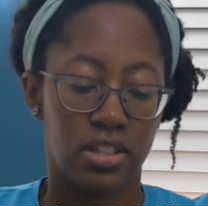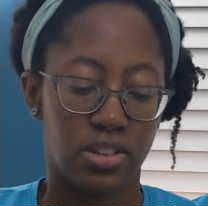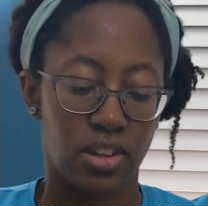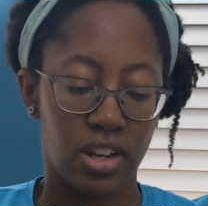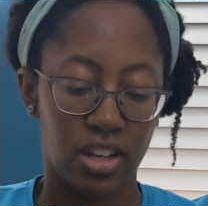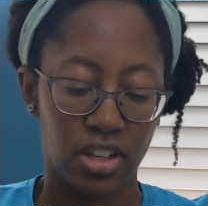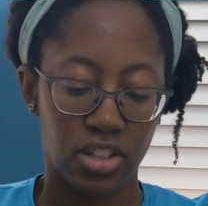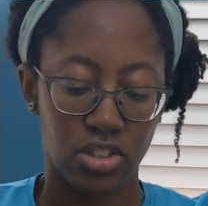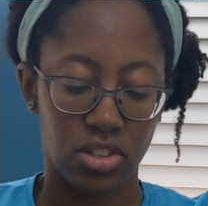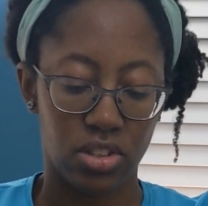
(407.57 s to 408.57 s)
so that it
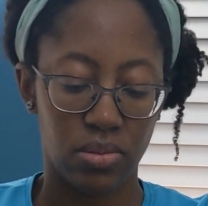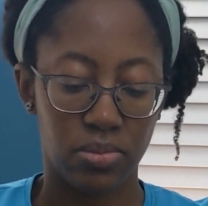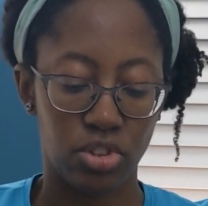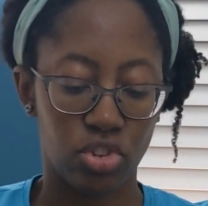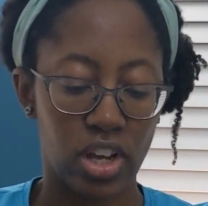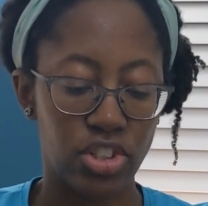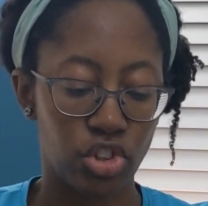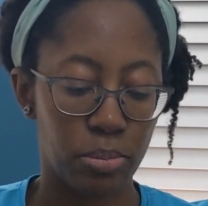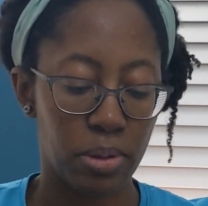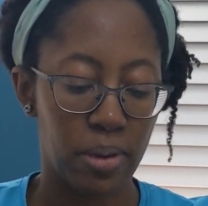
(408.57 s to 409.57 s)
could stretch
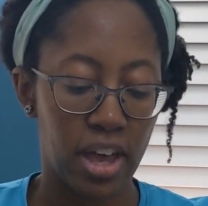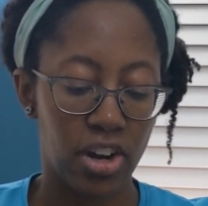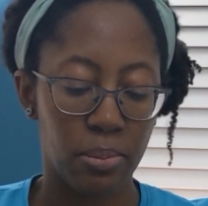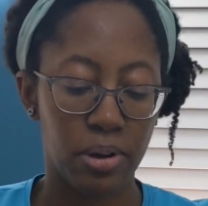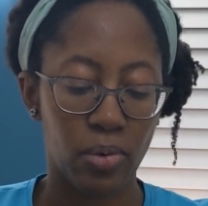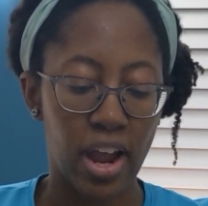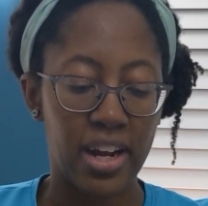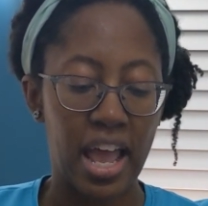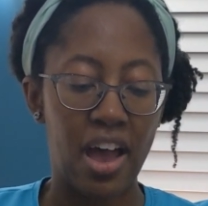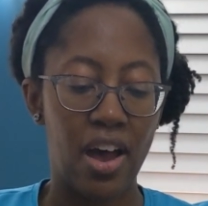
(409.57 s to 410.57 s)
on me better. But right
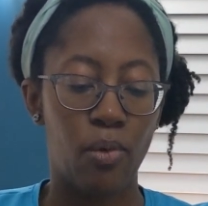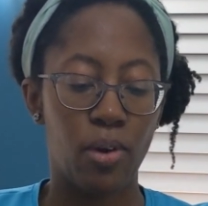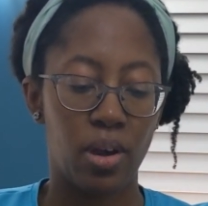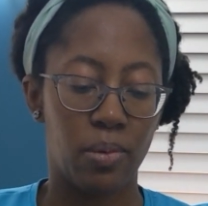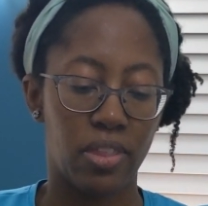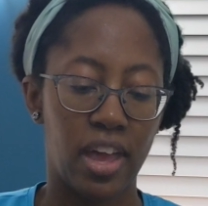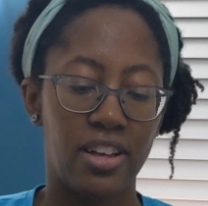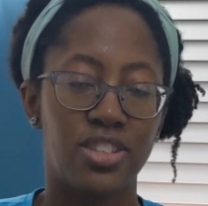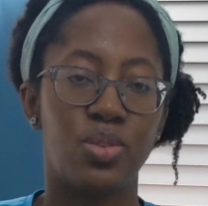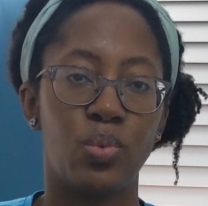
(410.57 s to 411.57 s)
now I wear it with
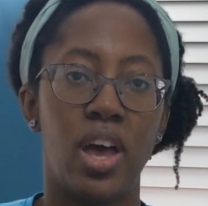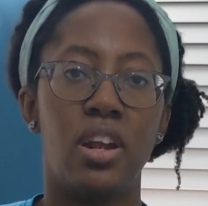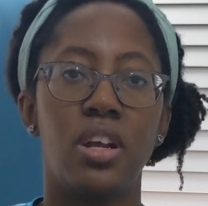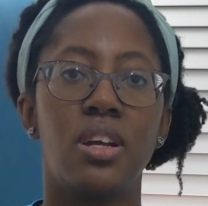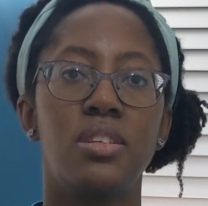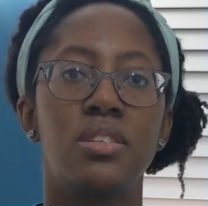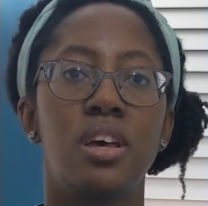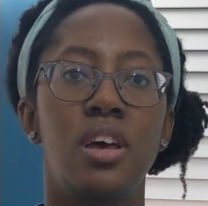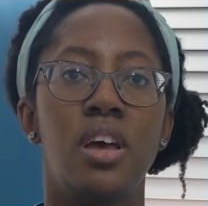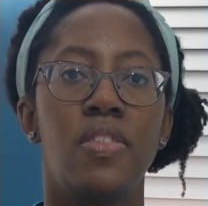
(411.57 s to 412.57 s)
like sweaters
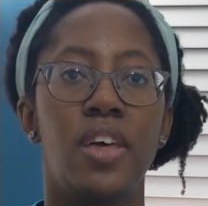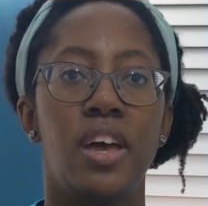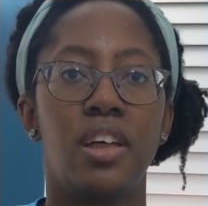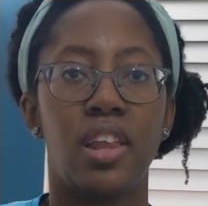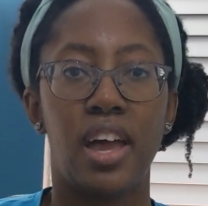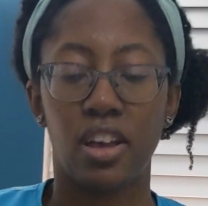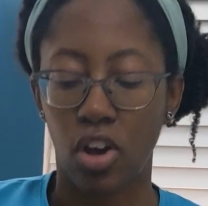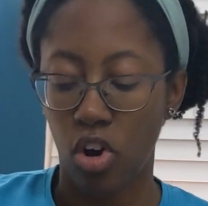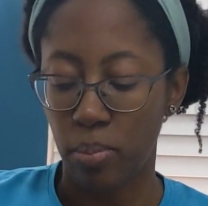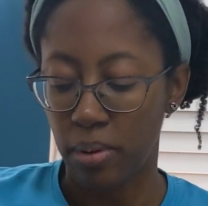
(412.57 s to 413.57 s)
that like
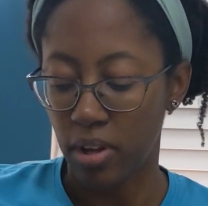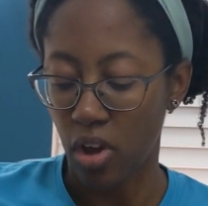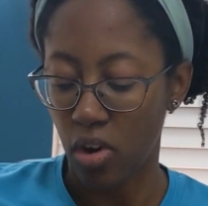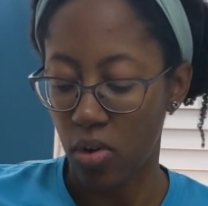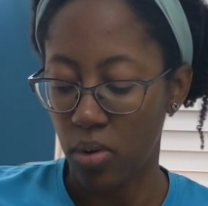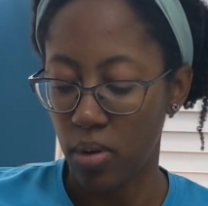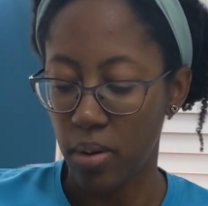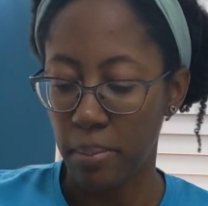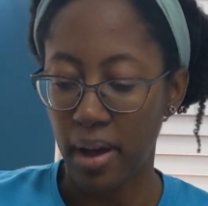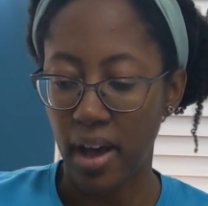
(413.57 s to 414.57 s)
go below
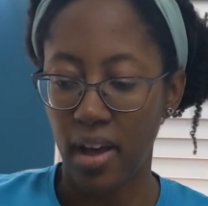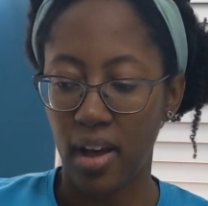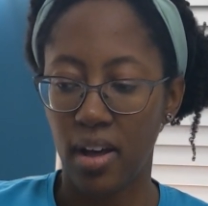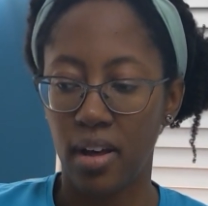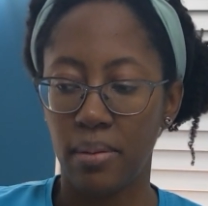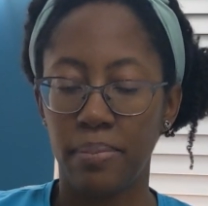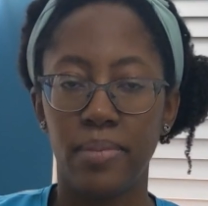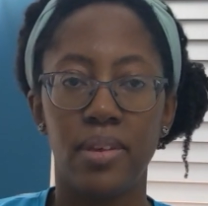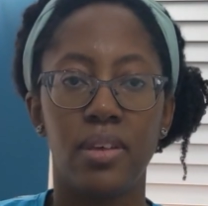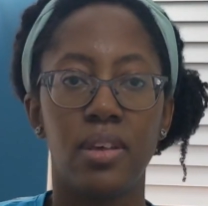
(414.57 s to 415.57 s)
my,
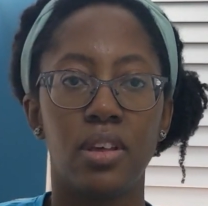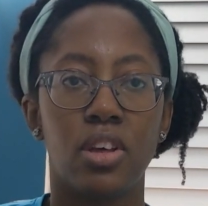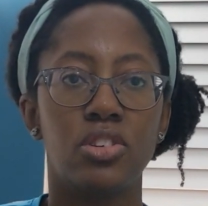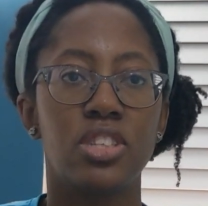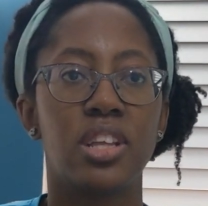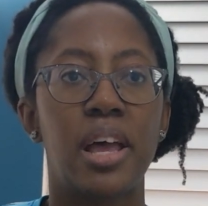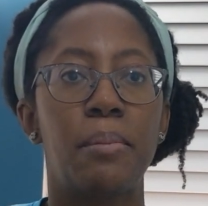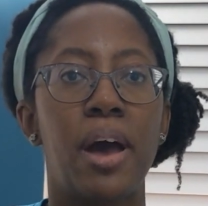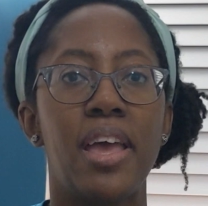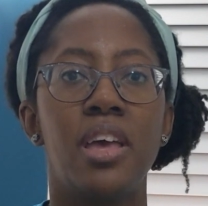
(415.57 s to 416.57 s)
go to like
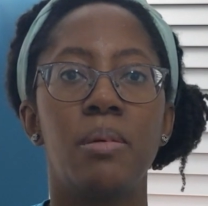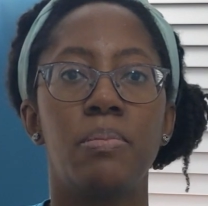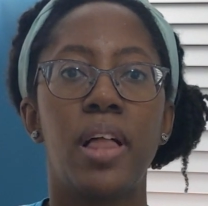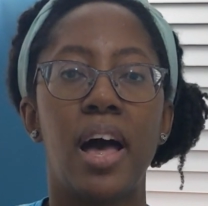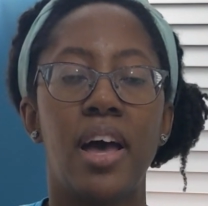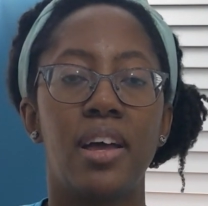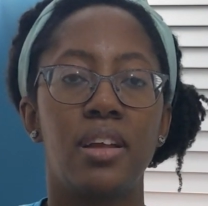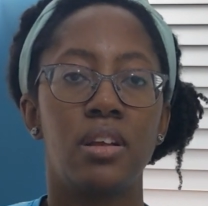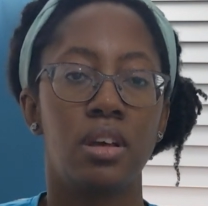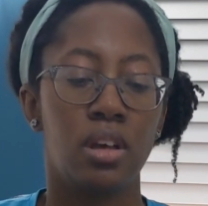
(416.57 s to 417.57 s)
my hip
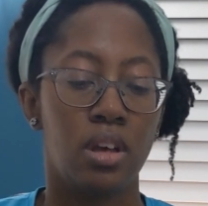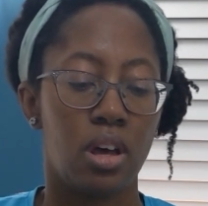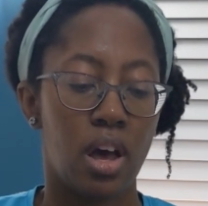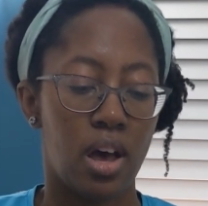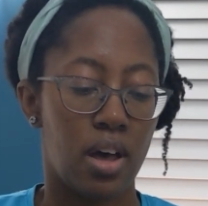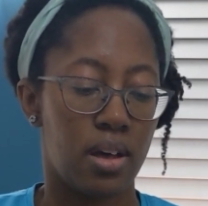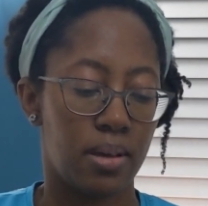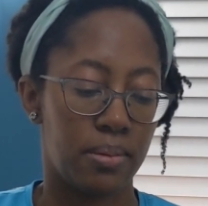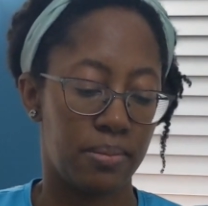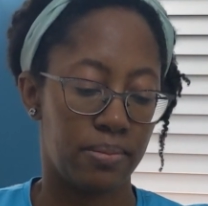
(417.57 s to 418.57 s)
line,
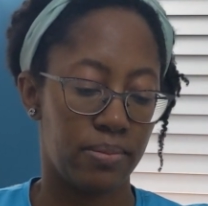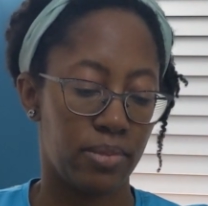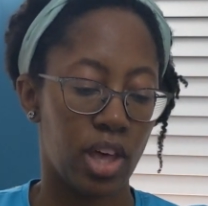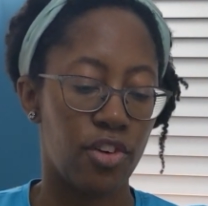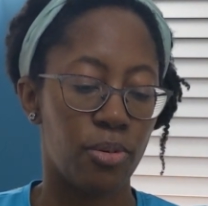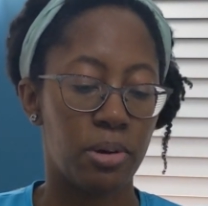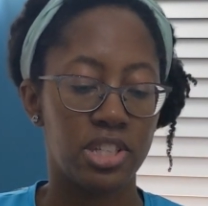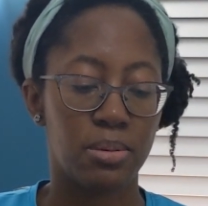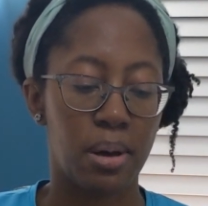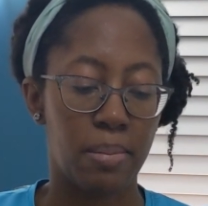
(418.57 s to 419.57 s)
cover
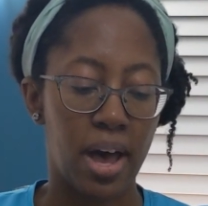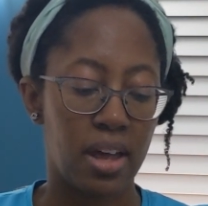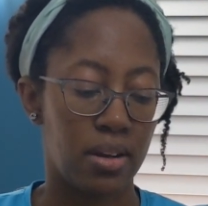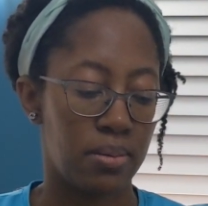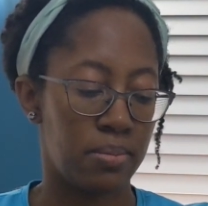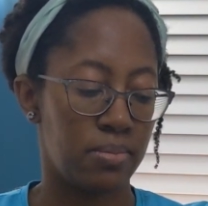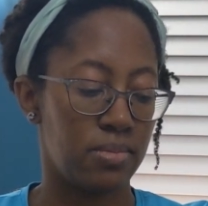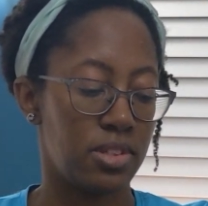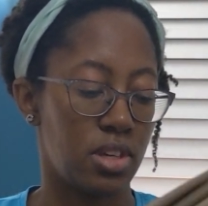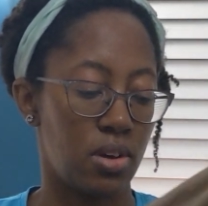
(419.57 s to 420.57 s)
most of my bottom.
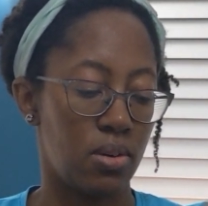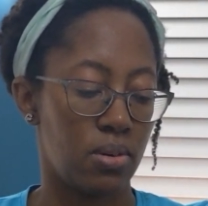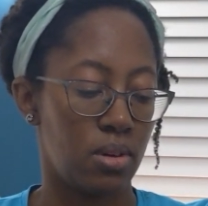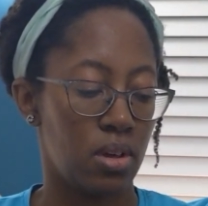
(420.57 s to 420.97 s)
So